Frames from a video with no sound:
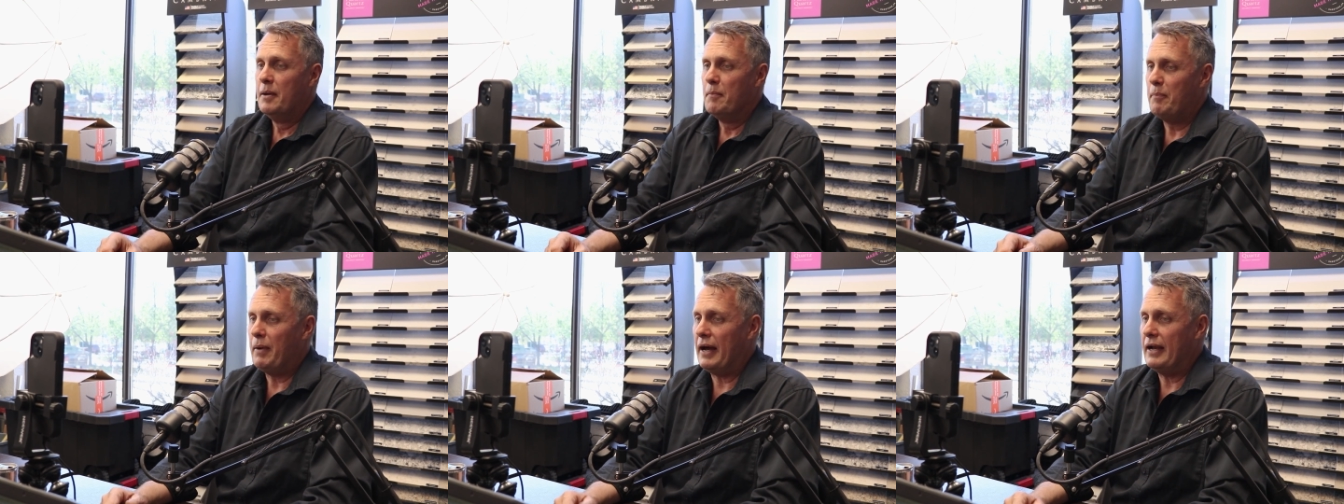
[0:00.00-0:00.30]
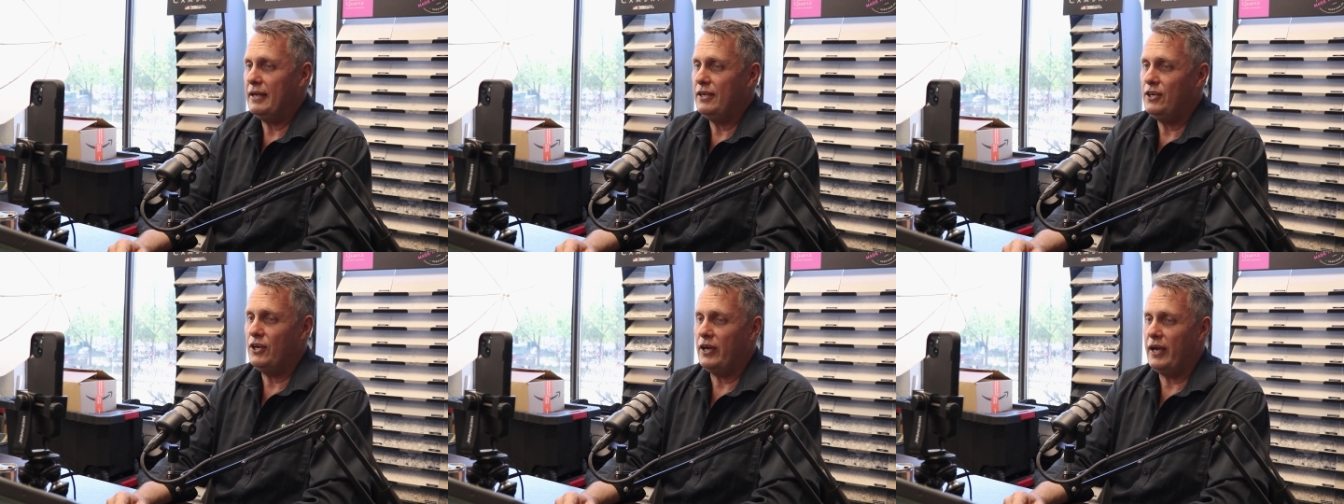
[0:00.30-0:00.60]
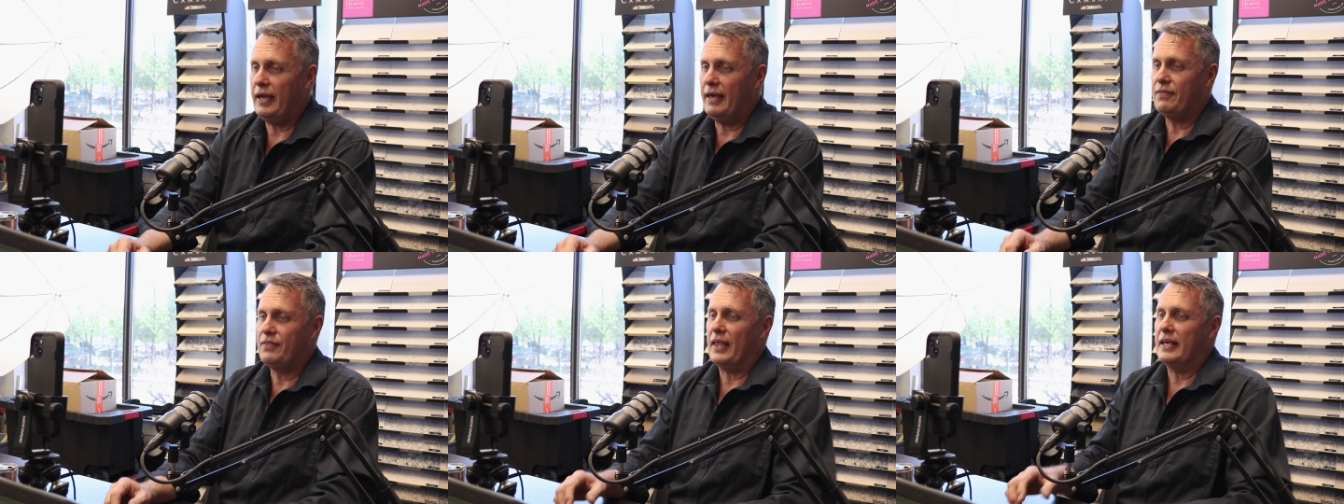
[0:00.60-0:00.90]
But you,
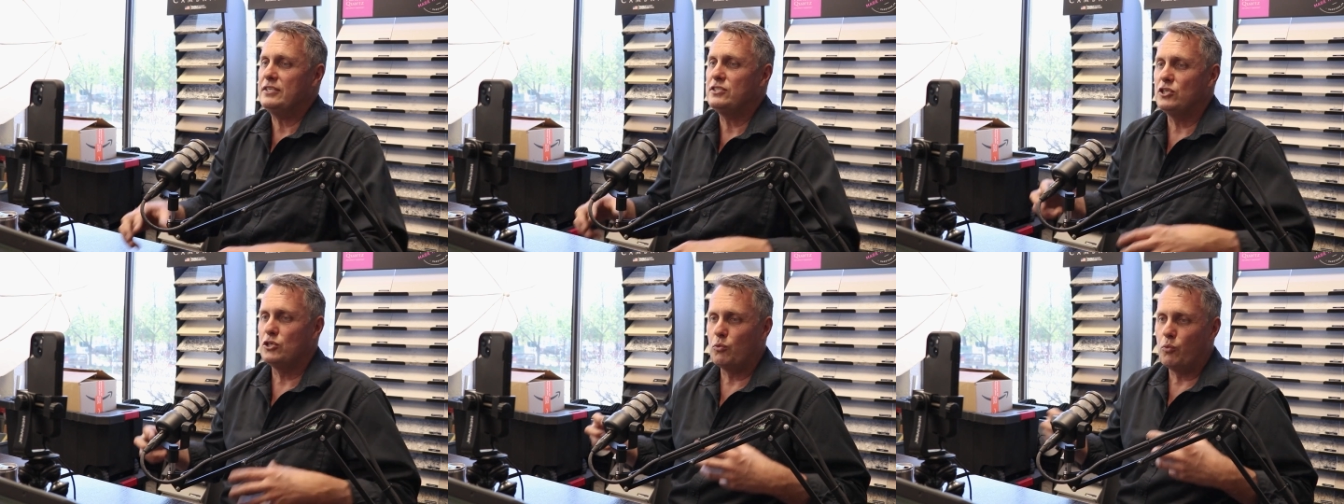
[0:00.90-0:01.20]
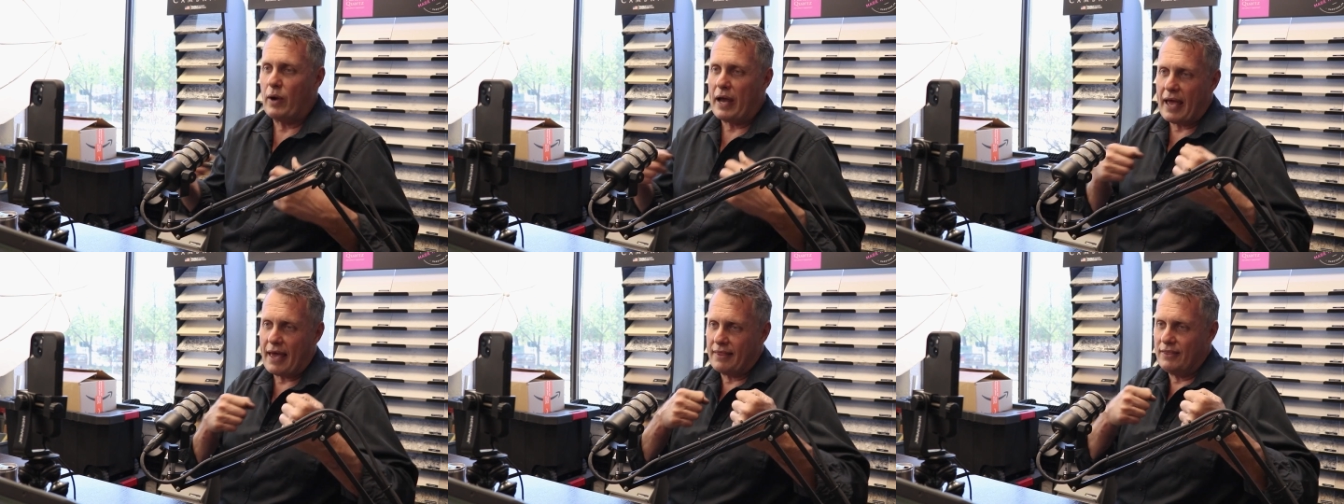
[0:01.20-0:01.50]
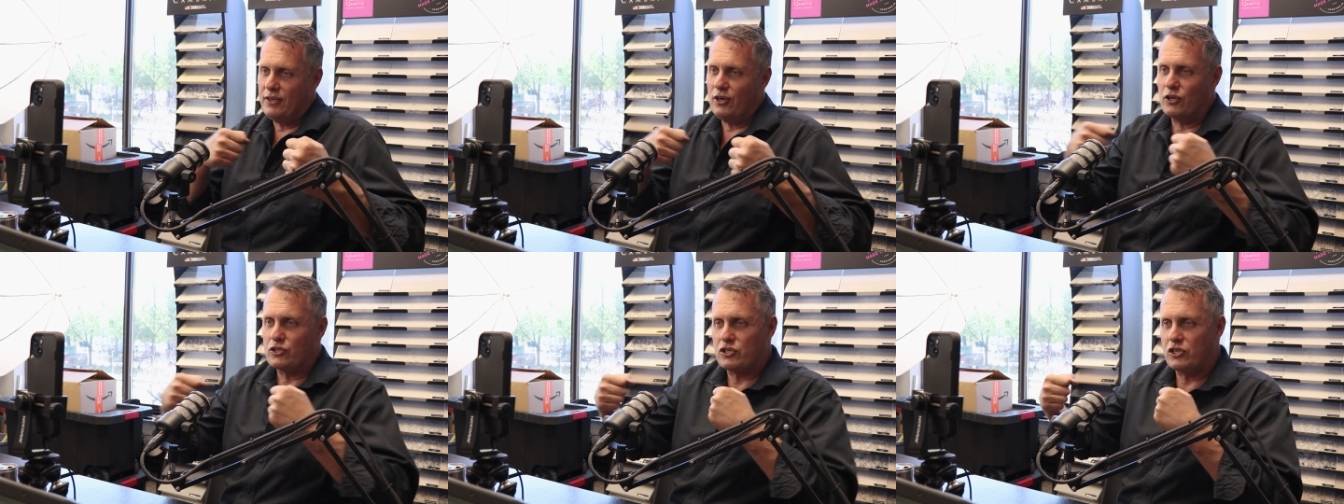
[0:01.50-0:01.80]
it, this is
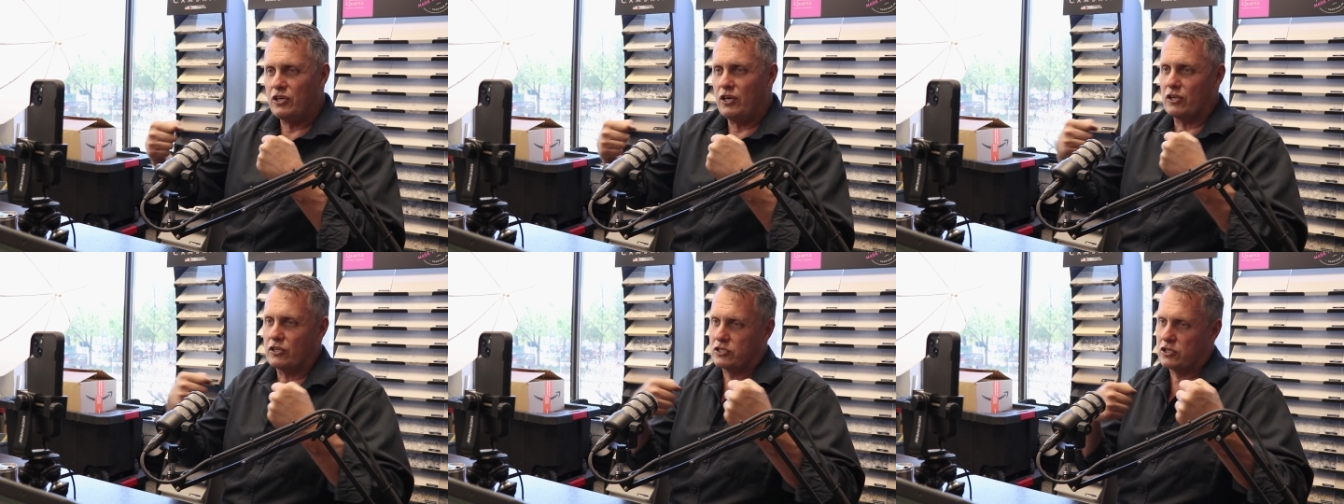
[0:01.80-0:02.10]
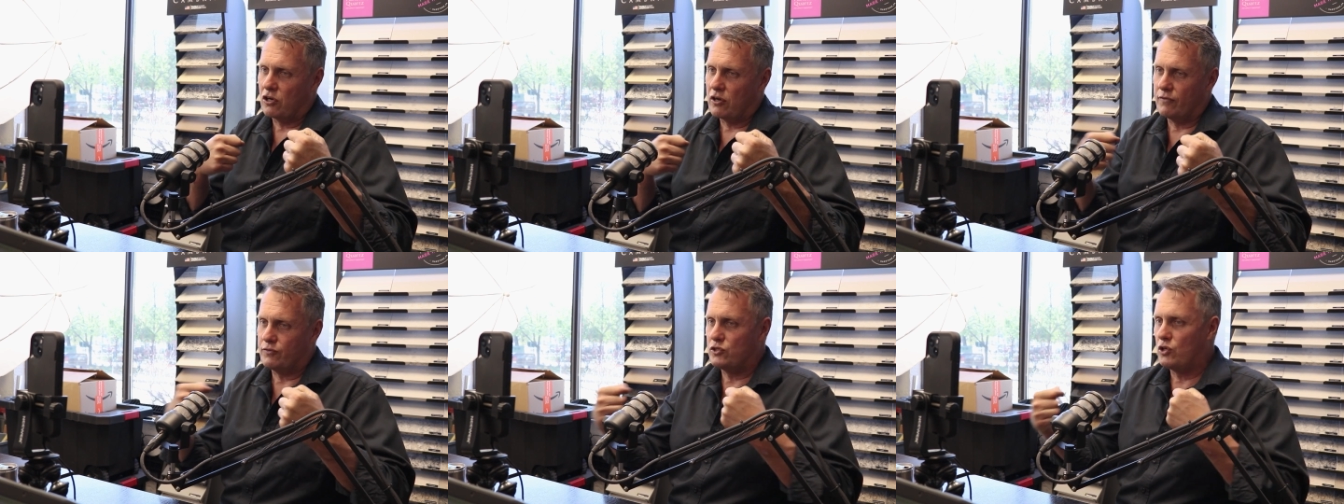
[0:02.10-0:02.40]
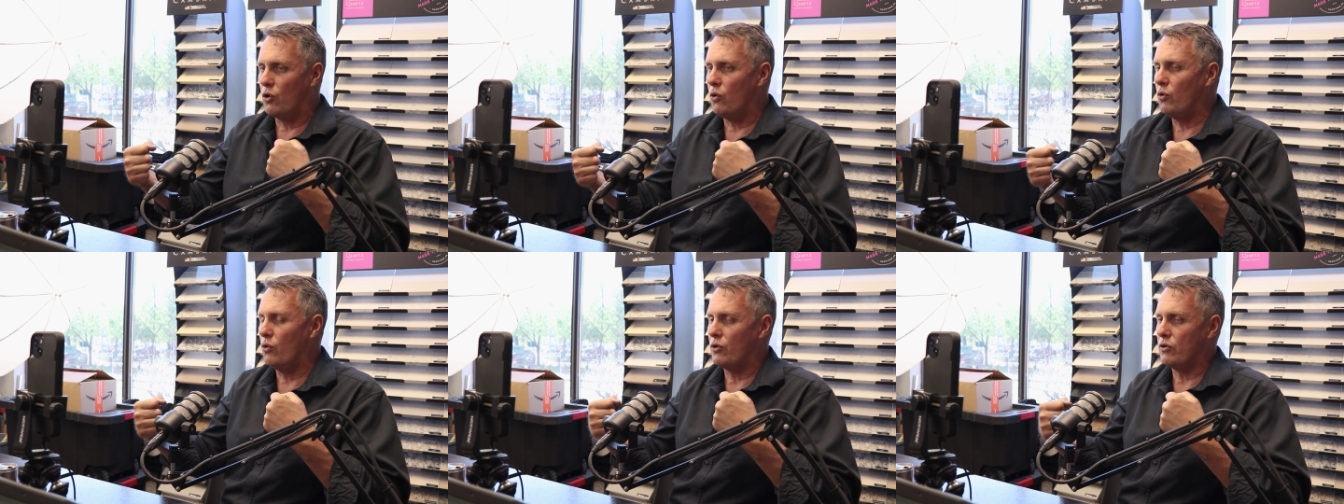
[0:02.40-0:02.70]
where you, are sort of
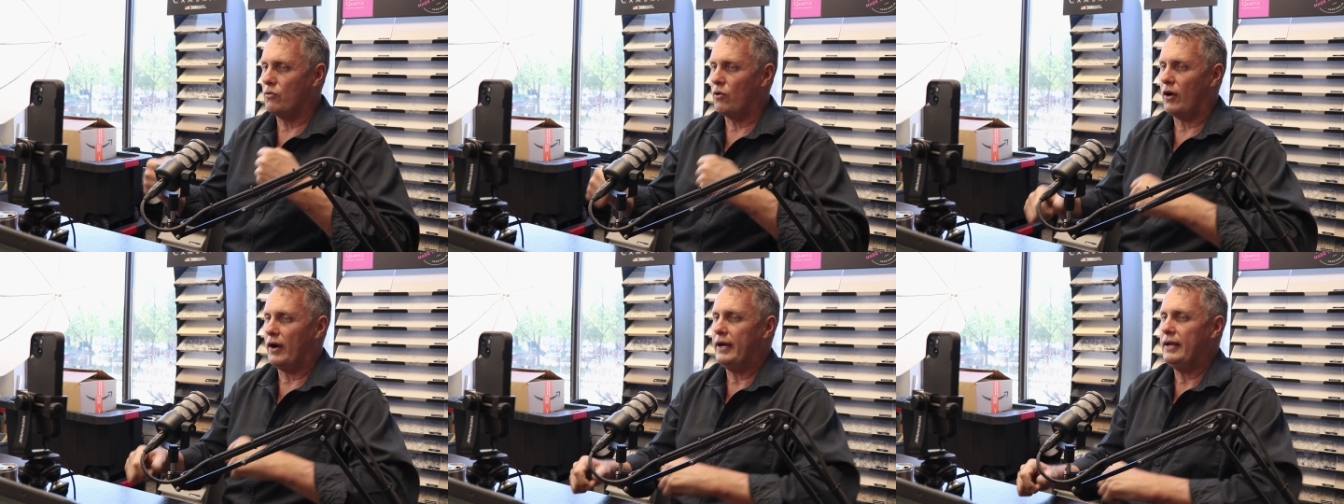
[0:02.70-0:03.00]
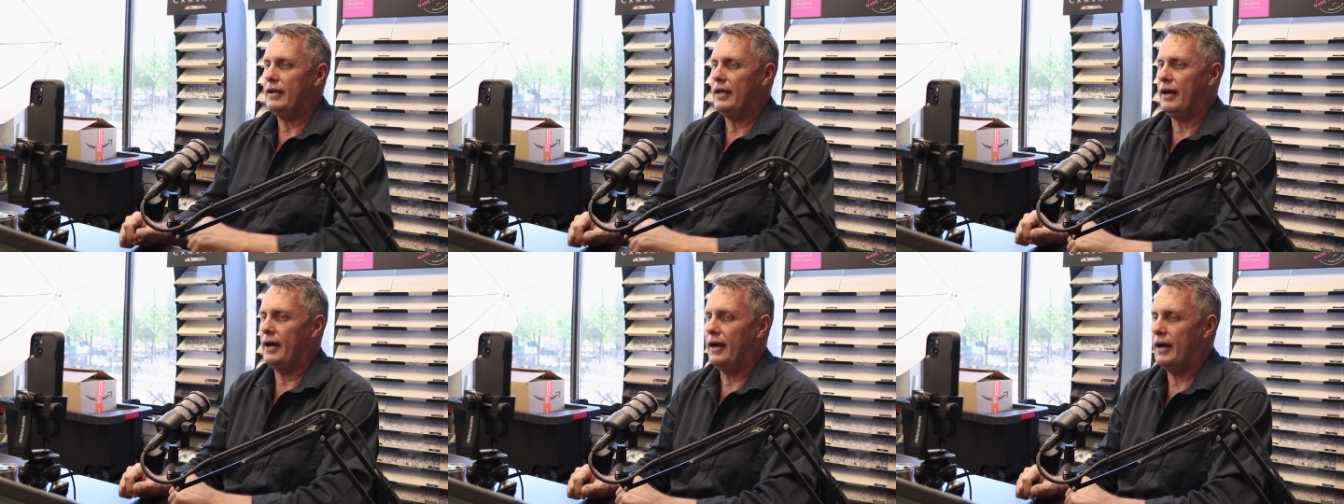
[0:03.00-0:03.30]
torn, right?